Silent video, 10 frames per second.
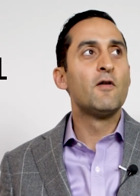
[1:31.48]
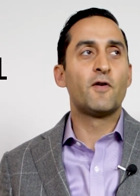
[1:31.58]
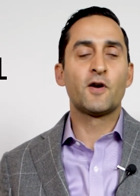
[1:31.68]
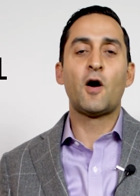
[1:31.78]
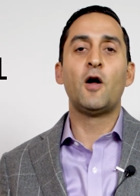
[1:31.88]

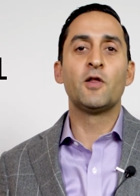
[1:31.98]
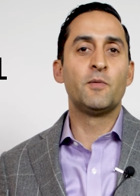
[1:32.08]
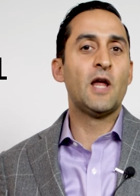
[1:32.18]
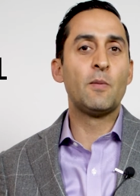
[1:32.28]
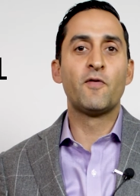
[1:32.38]
for calling
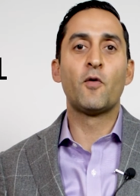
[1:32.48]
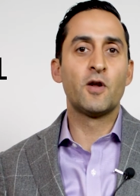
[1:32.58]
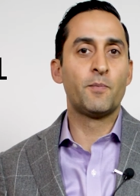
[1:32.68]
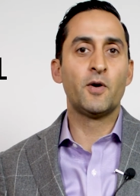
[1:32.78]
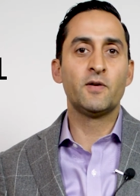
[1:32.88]
them the day before
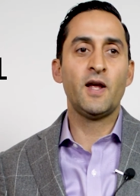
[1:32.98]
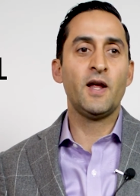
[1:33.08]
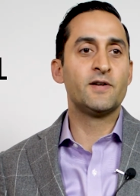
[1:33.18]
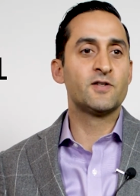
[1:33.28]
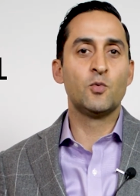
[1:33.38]
their
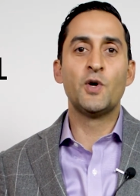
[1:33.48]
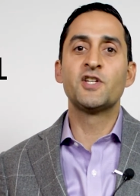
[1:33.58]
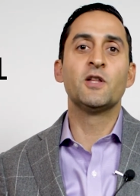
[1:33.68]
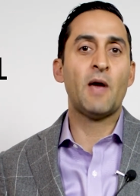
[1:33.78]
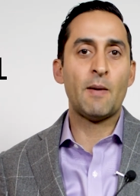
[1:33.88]
birthday and just
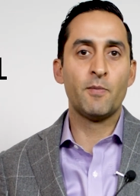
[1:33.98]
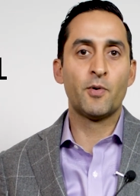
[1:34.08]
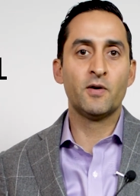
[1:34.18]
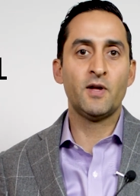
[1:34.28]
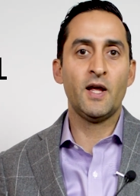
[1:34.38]
wishing them happy
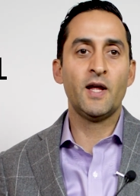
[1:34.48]
birthday.